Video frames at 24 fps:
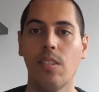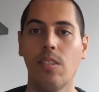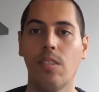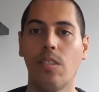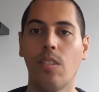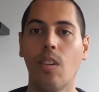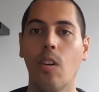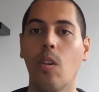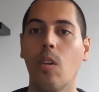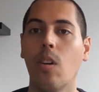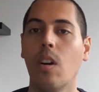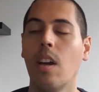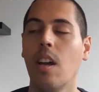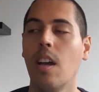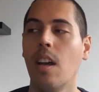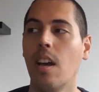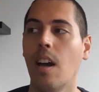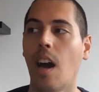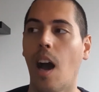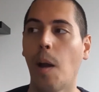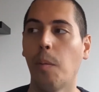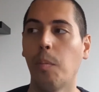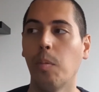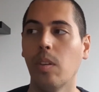So
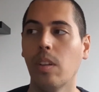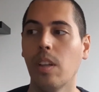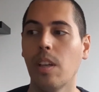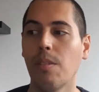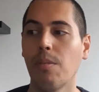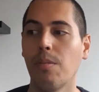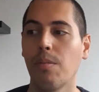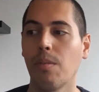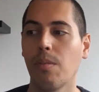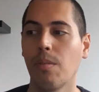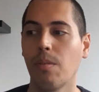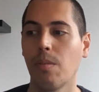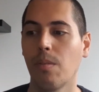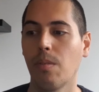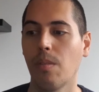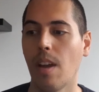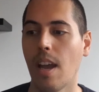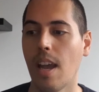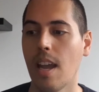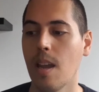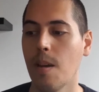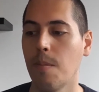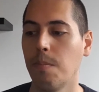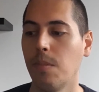I believe
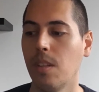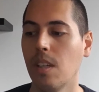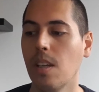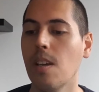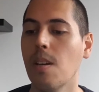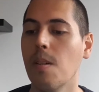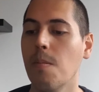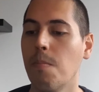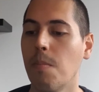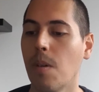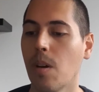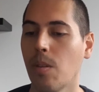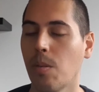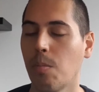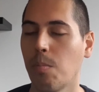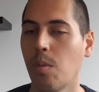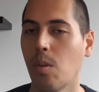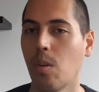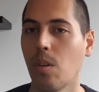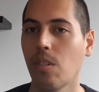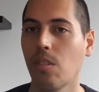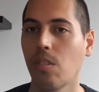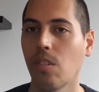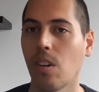AMD
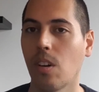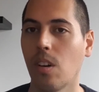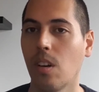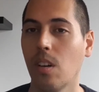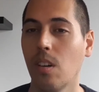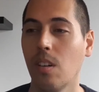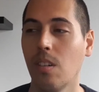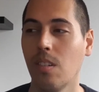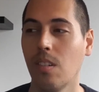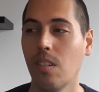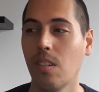motherboards are